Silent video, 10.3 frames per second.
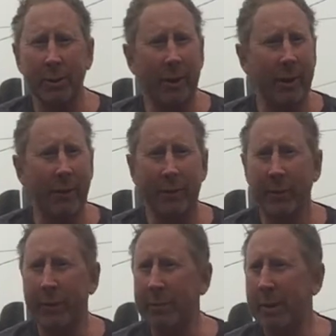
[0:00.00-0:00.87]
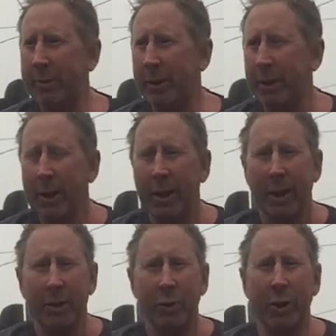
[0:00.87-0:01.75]
I don't have it in front of me, but
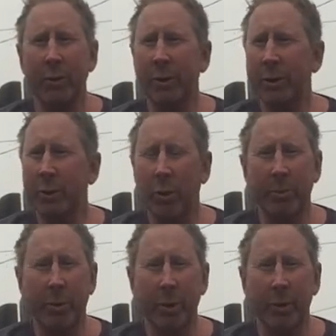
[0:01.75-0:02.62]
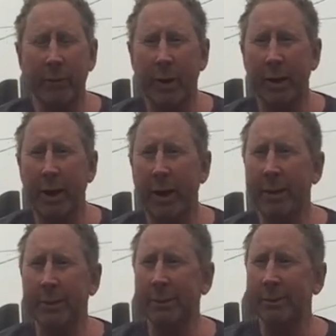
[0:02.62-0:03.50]
generally 12-point font, I
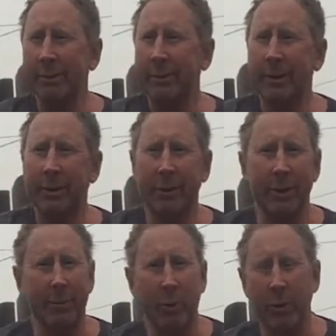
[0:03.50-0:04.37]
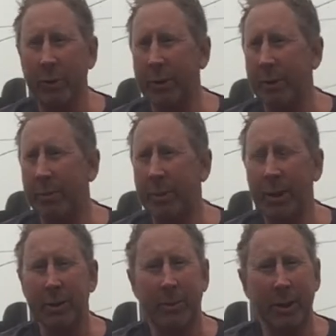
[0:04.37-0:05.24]
don't think you need more than a
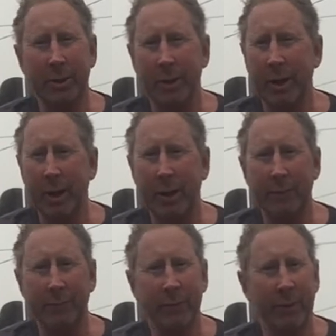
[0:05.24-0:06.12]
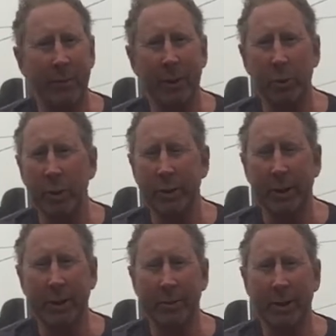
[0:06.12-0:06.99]
page and a half, how many words
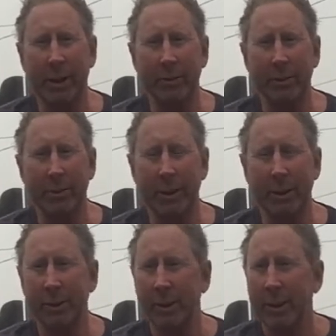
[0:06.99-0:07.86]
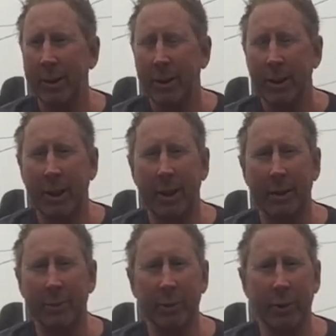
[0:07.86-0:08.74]
that comes out to be.
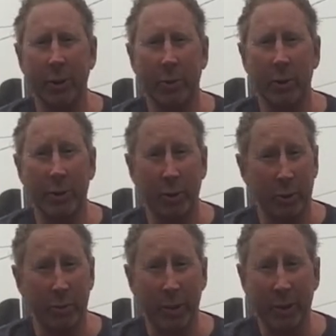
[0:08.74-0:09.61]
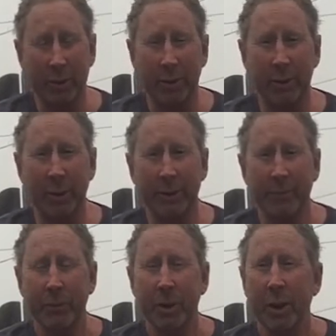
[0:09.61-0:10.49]
Certainly no more than 2 pages on this.
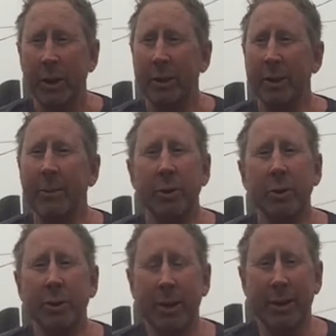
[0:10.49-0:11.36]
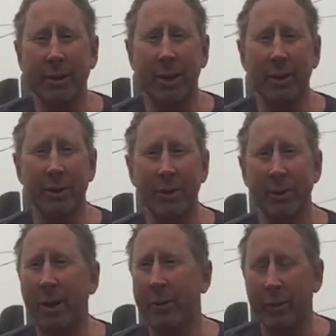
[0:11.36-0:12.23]
Give me 2 citations
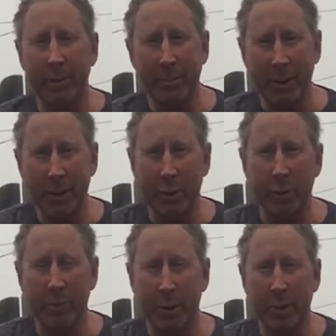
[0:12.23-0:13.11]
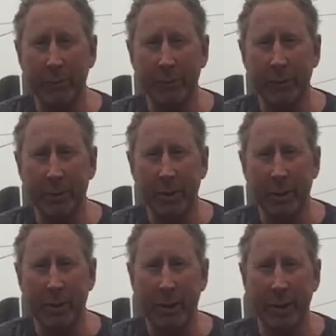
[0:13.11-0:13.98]
other than me in your book,
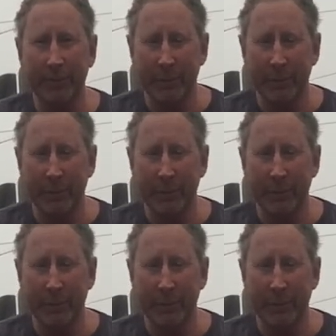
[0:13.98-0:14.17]
all right?